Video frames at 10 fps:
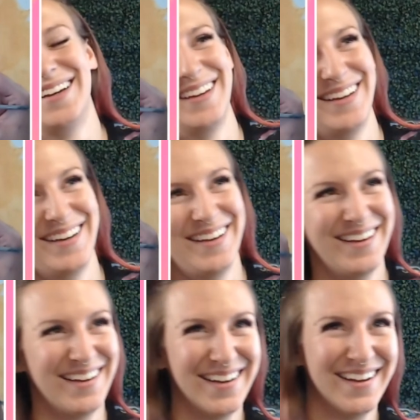I'm
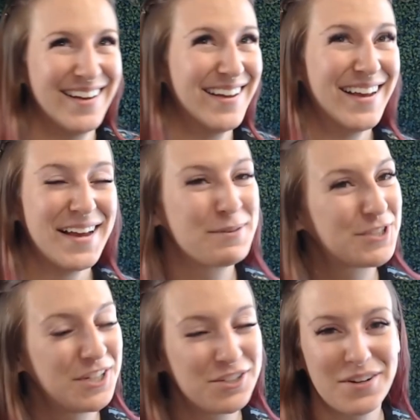just
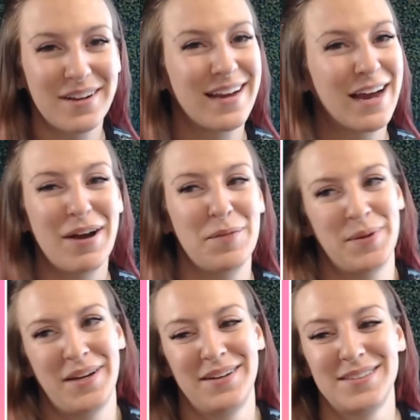teaching you how I
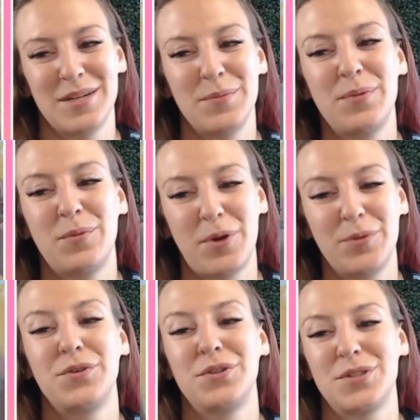paint. Some people will probably
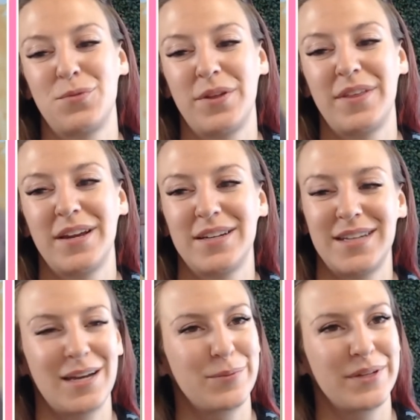focus on one thing at a
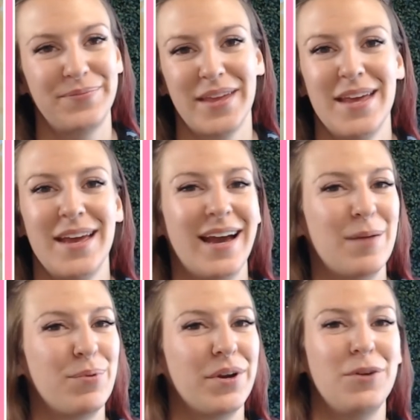time, and I
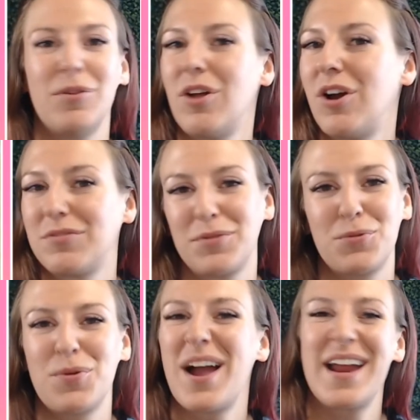bring you along for the
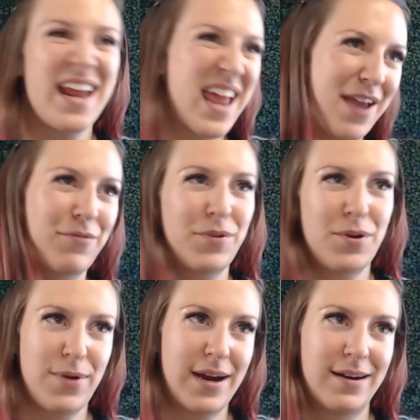ride
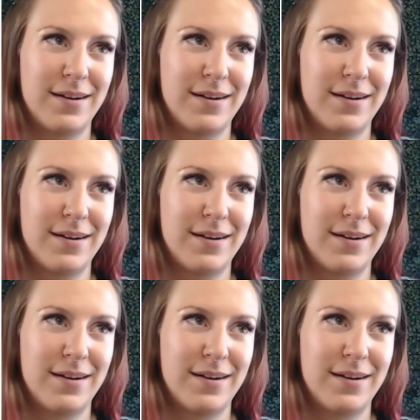everywhere.